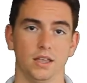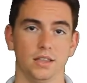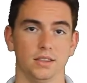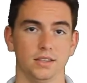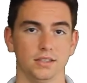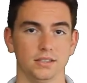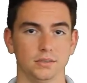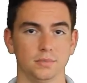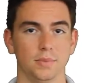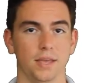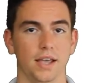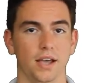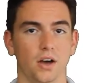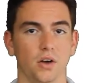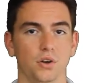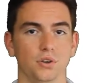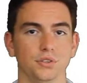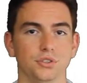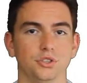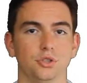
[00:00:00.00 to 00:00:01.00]
This may
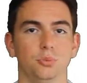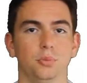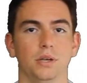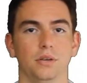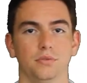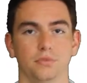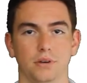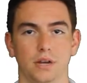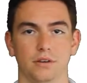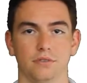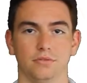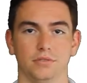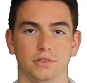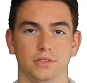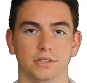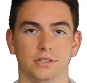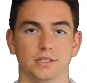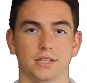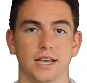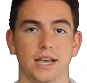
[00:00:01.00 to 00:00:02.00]
also be
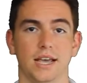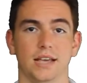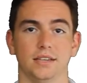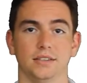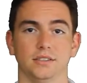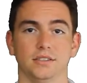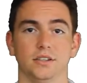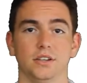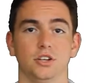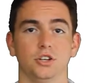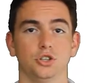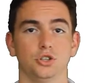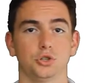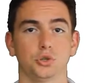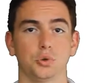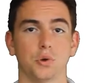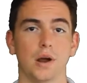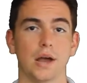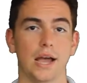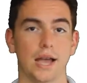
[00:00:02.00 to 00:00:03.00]
referenced as
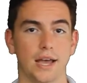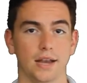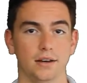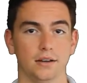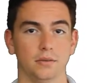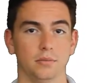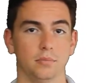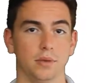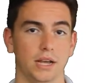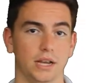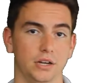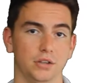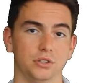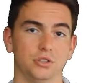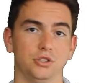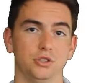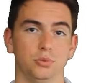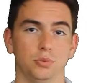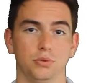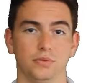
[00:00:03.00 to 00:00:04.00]
trad by your
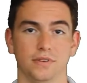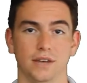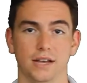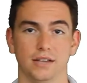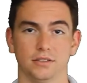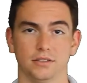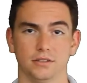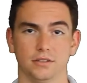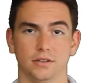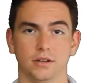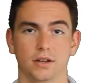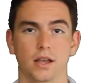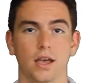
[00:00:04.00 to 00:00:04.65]
supervisor.